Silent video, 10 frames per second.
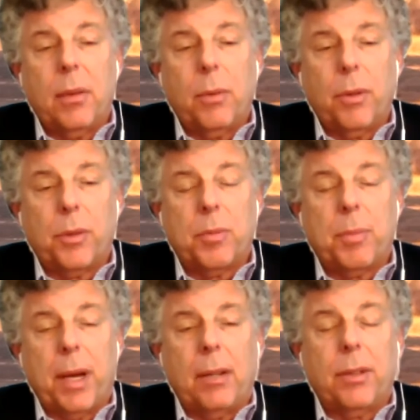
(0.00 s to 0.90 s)
with
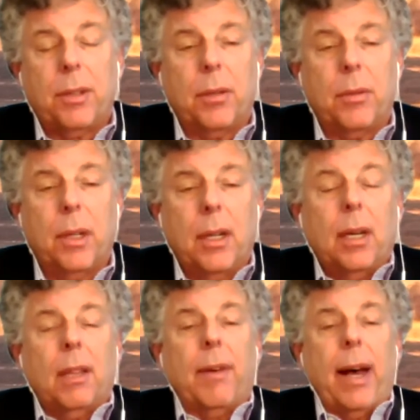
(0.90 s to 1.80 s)
respect to
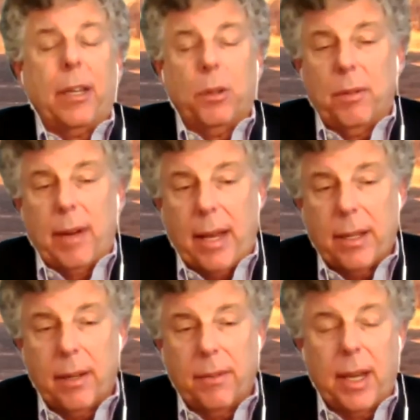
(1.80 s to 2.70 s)
the value
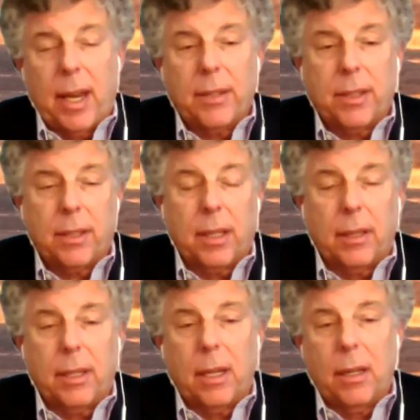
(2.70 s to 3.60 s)
of the asset
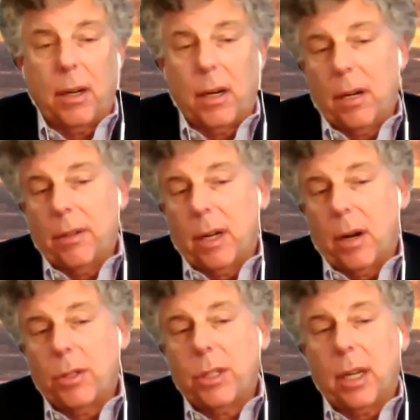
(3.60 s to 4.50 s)
that they are
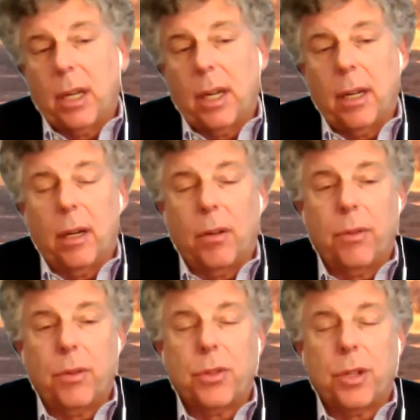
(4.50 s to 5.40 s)
negotiating over.
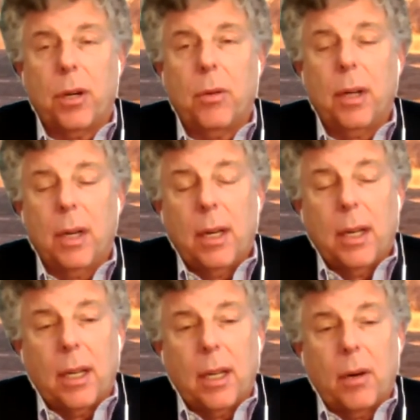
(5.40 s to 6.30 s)
So,
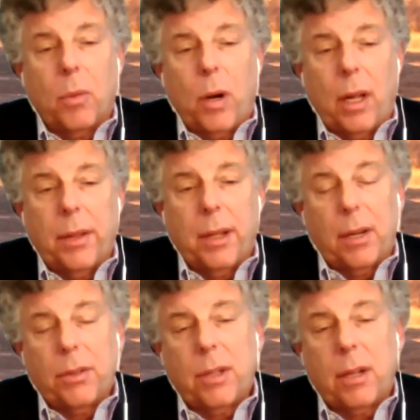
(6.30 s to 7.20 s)
while
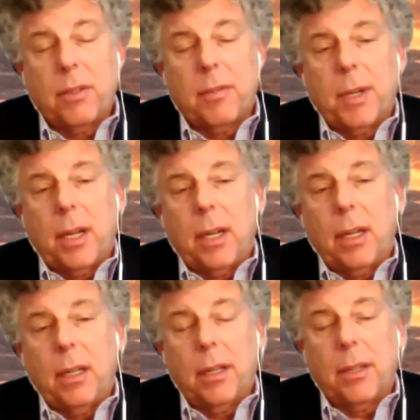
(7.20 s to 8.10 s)
there's tons of
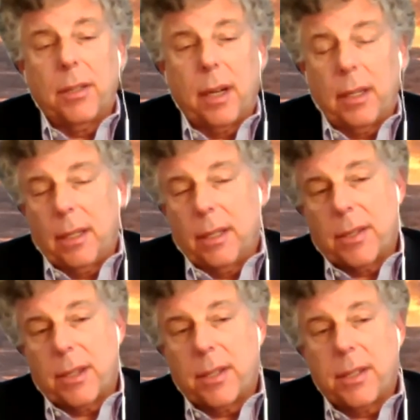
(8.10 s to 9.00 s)
money on the sidelines,
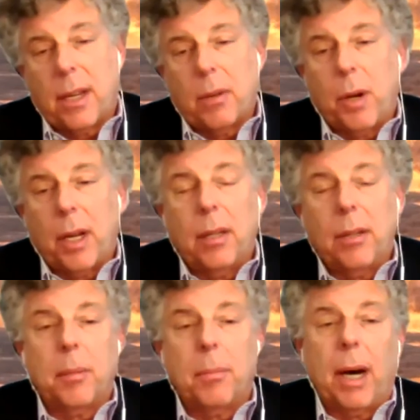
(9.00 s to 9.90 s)
as I said,
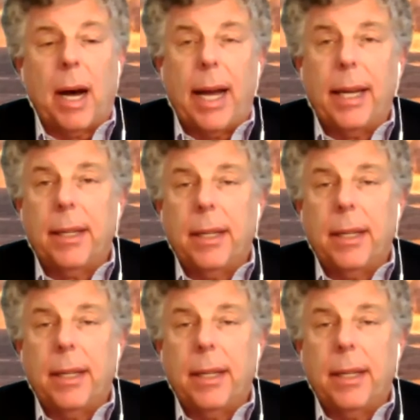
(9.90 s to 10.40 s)
waiting to buy,